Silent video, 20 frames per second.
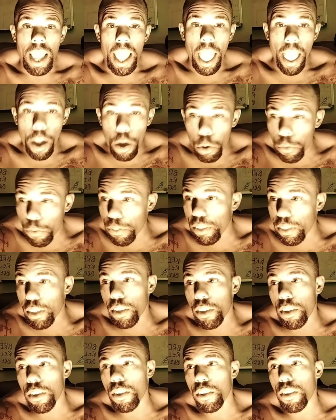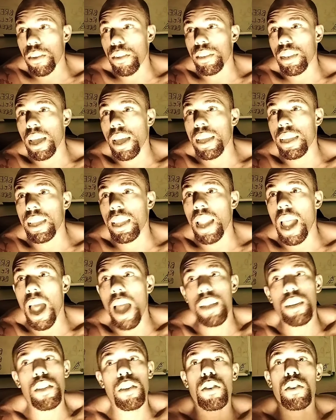healthier. Like,
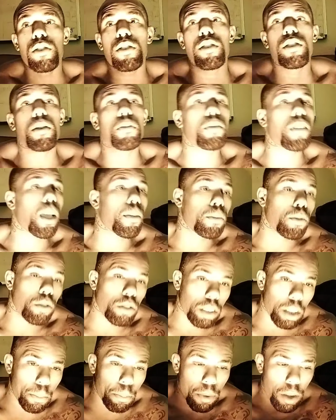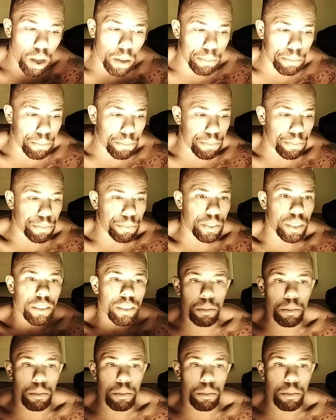I know sometimes you slip up, and